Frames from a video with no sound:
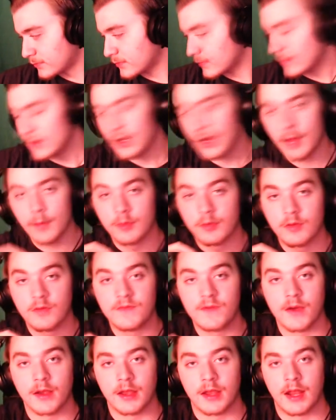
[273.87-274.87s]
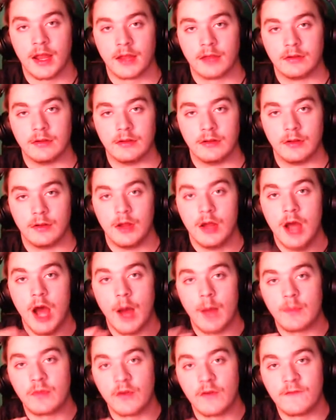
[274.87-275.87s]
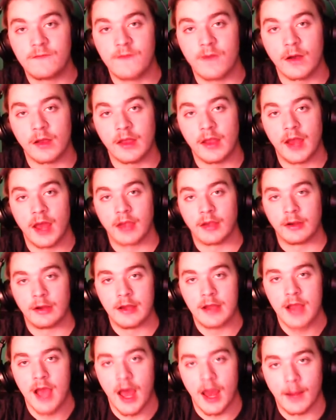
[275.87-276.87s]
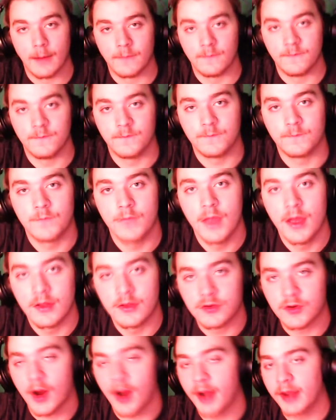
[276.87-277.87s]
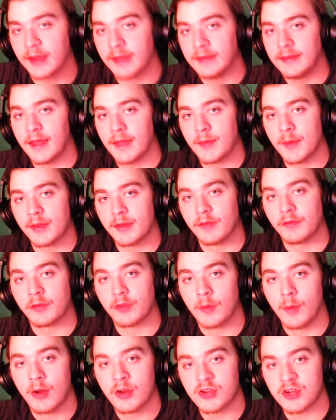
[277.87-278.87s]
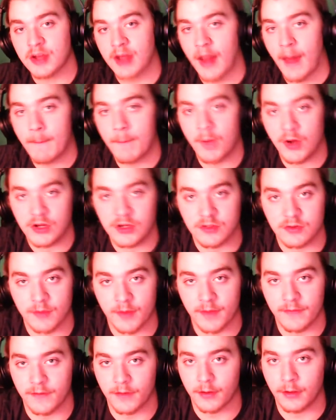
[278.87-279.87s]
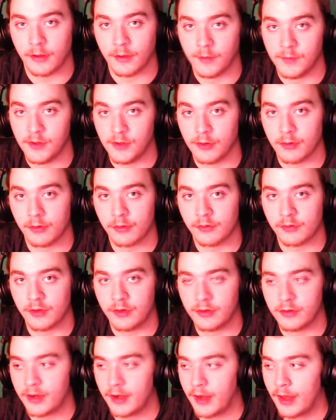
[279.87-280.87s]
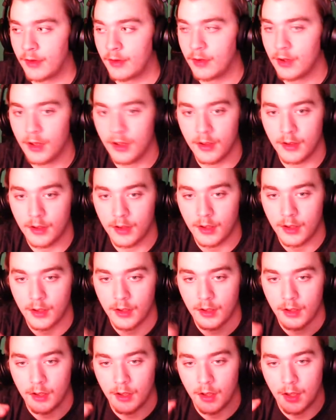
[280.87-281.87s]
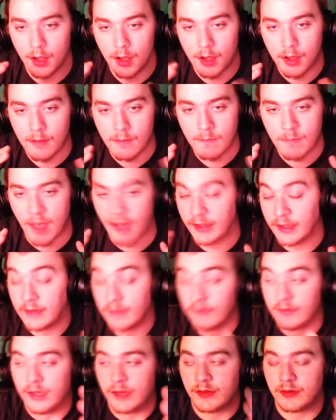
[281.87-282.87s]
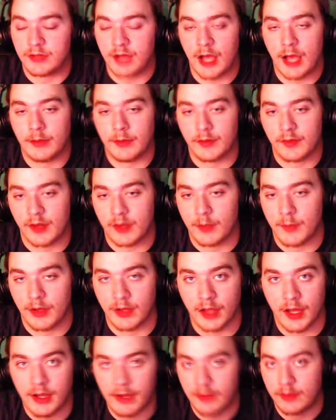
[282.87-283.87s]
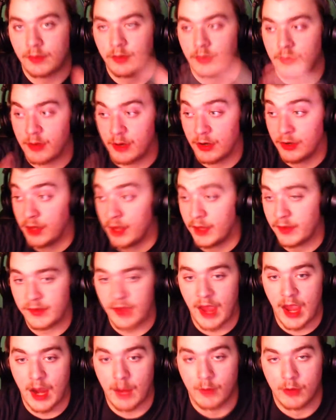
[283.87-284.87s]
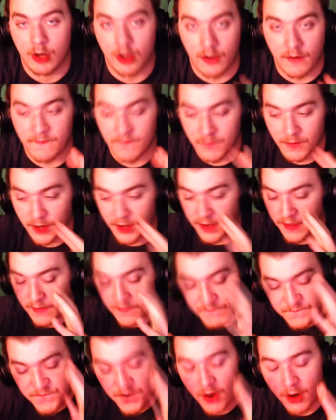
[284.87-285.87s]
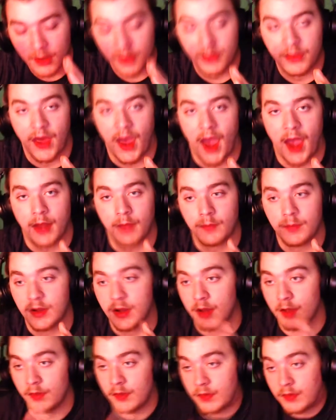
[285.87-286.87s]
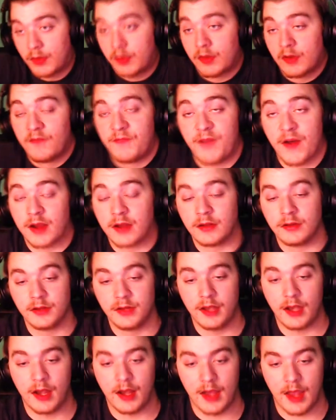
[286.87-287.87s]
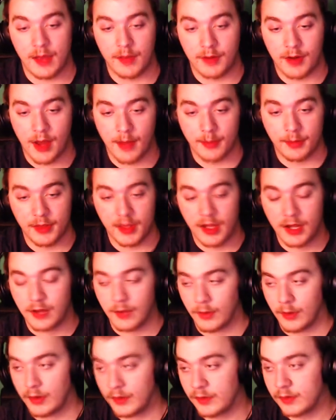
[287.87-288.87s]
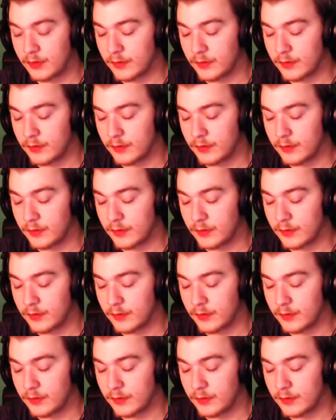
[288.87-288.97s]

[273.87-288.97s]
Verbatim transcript: I'm so fucking angry, dude. I'm so fucking angry, and I'm trying to contain myself so much to not punch through my fucking computer screen right now. I didn't even take the time to set up my lights or a nice camera or anything. Fuck that, because it's just gonna fucking delete it again, probably anyways.